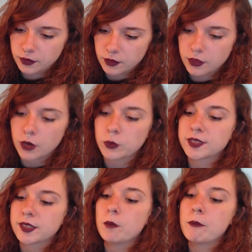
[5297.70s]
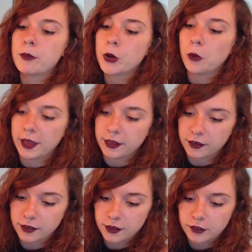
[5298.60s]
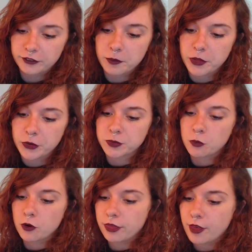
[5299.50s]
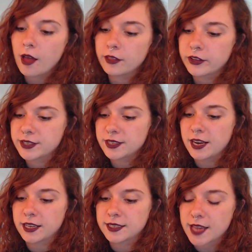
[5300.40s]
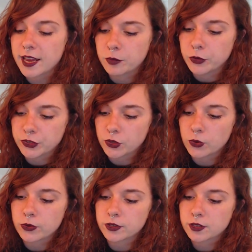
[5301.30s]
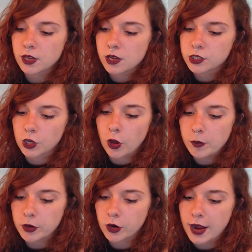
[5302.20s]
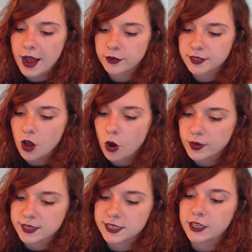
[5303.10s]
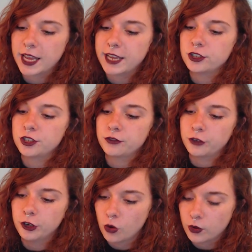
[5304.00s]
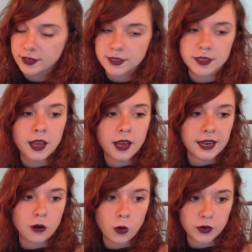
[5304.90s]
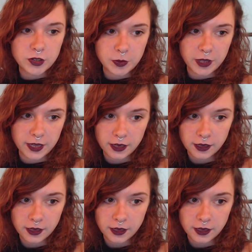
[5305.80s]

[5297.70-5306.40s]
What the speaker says: There was some booing from those more thoughtless and excitable souls, to whom a crowd is always an occasion for noise and horseplay.